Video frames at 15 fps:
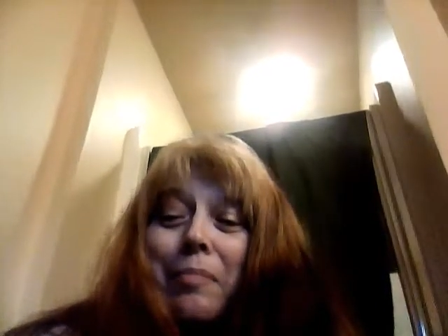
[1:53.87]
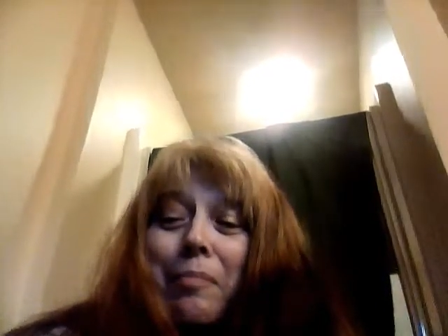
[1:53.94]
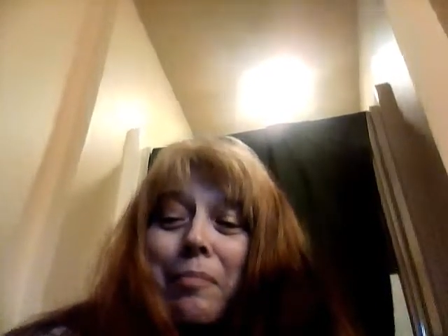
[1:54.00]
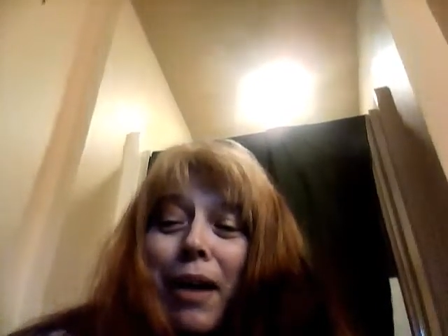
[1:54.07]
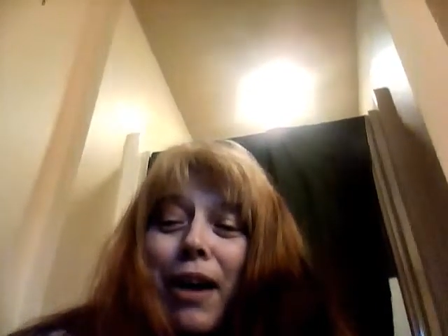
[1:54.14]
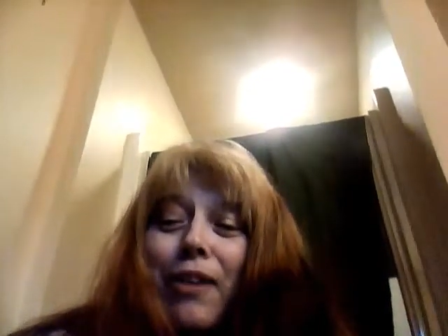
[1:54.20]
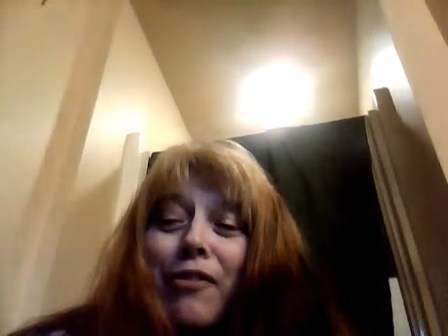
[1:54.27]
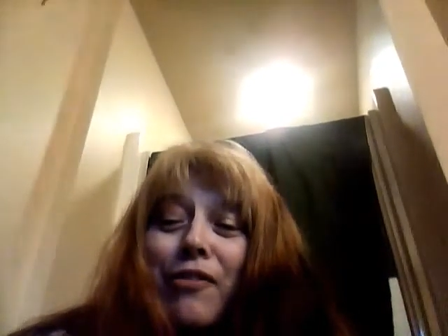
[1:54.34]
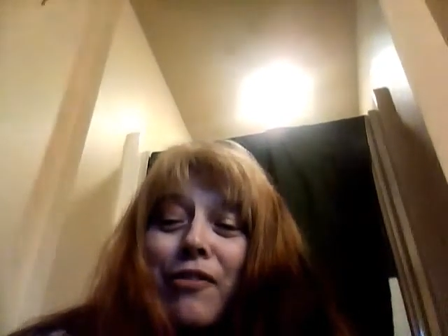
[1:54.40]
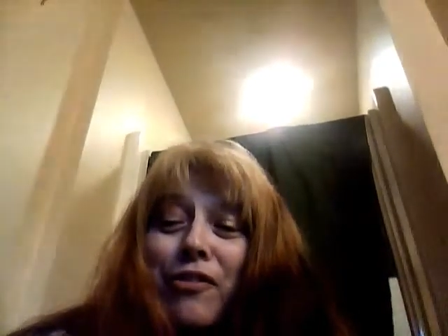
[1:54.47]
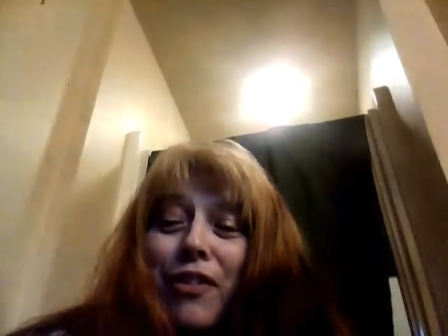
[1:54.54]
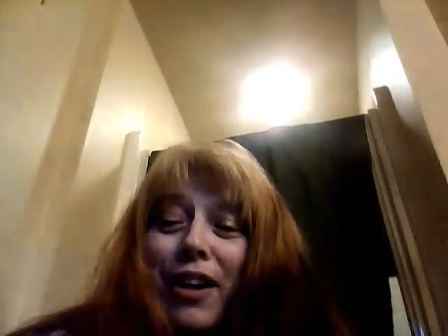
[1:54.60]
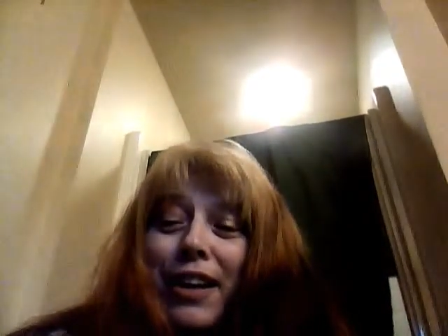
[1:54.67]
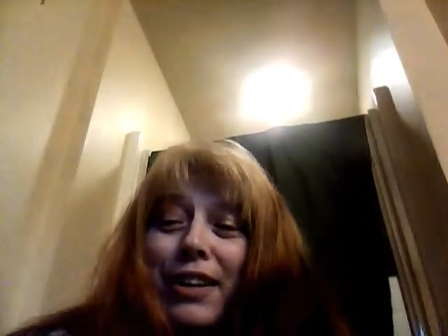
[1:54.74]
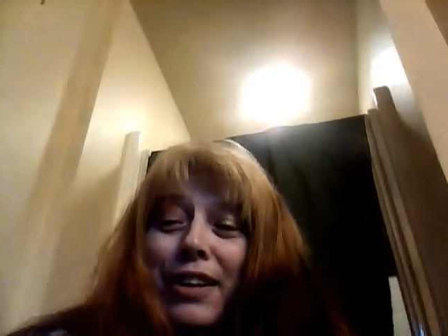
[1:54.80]
my
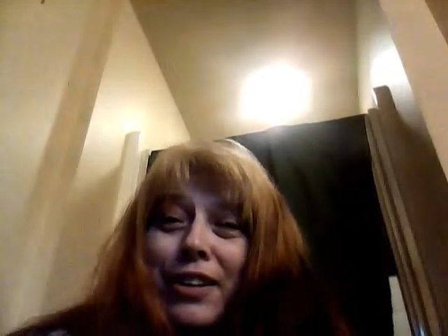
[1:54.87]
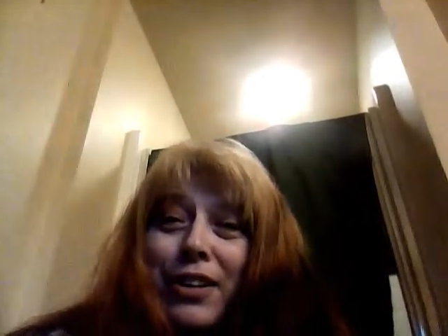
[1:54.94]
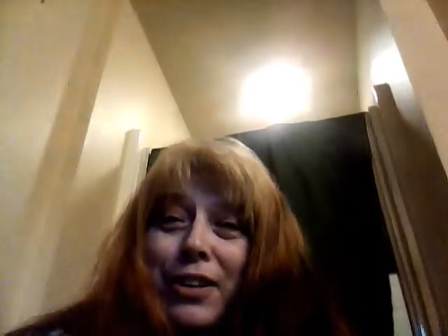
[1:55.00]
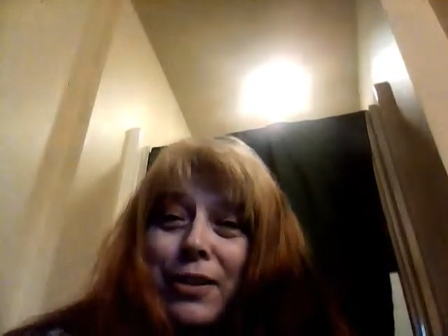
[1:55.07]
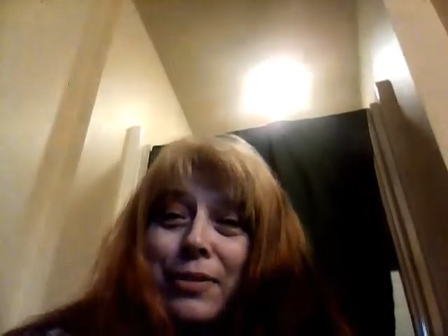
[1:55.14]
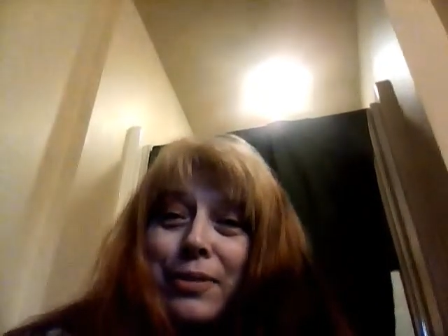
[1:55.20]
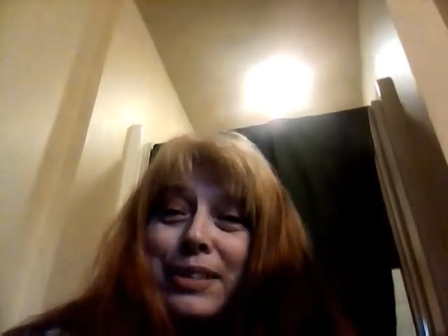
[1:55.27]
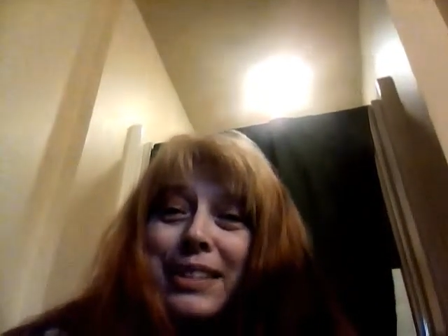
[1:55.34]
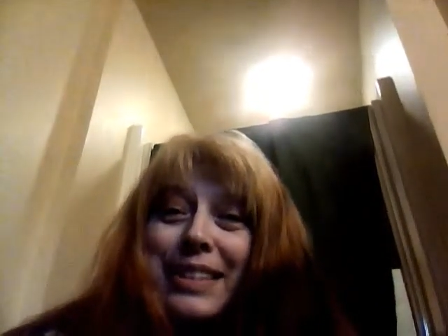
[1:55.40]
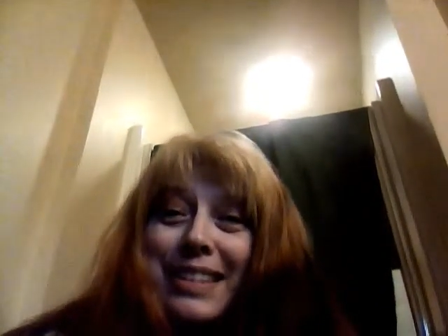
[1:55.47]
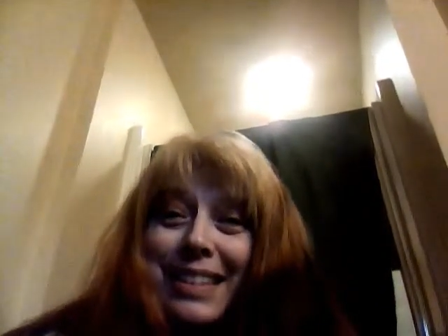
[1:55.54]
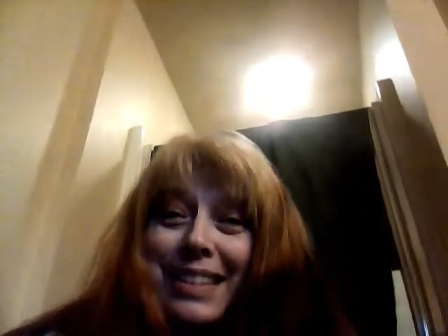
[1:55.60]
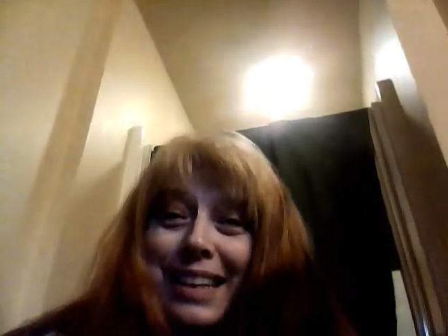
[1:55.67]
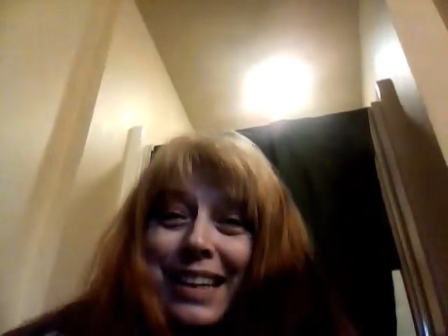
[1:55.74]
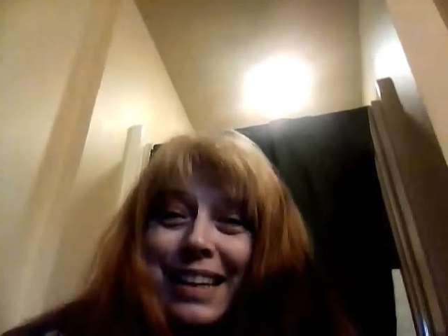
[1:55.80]
friend, you
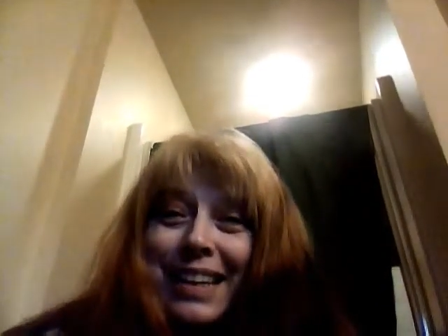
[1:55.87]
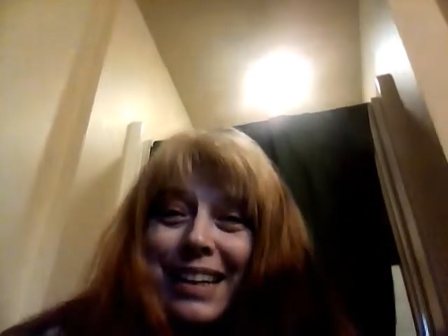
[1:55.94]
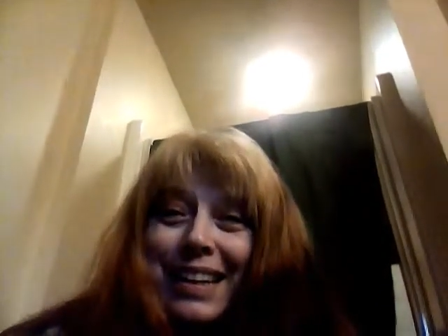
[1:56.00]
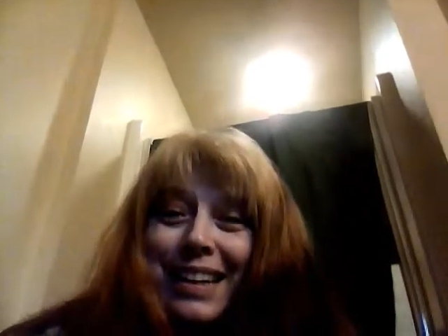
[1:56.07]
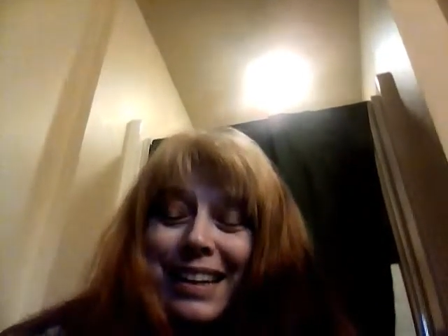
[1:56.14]
see